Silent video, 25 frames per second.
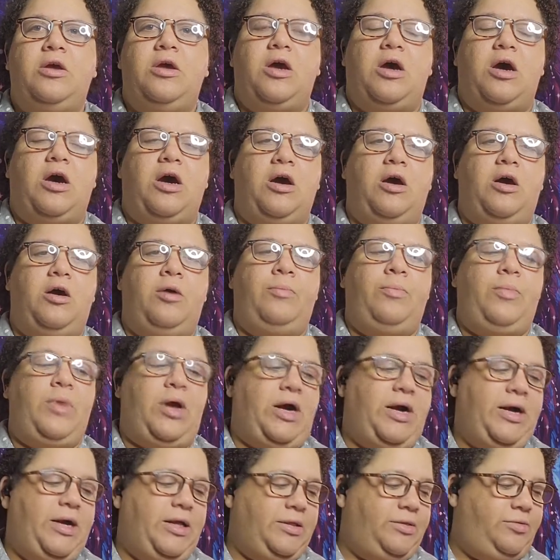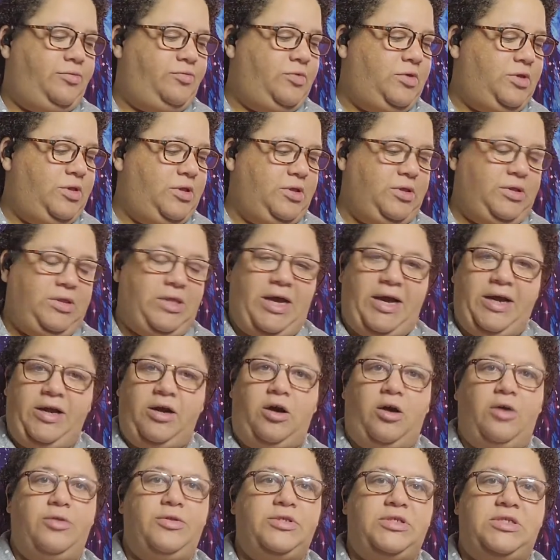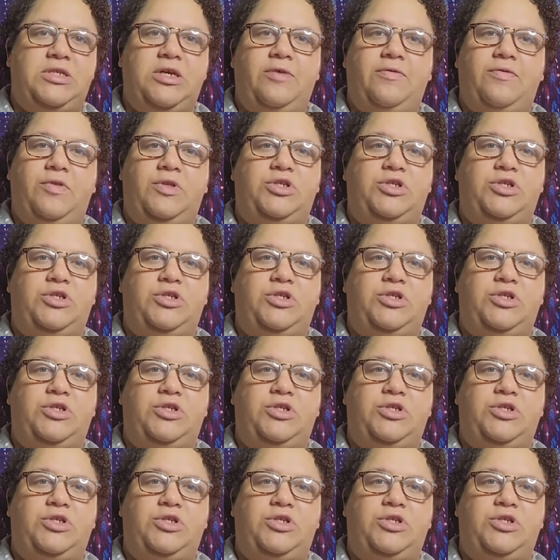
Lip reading: I light all the stuff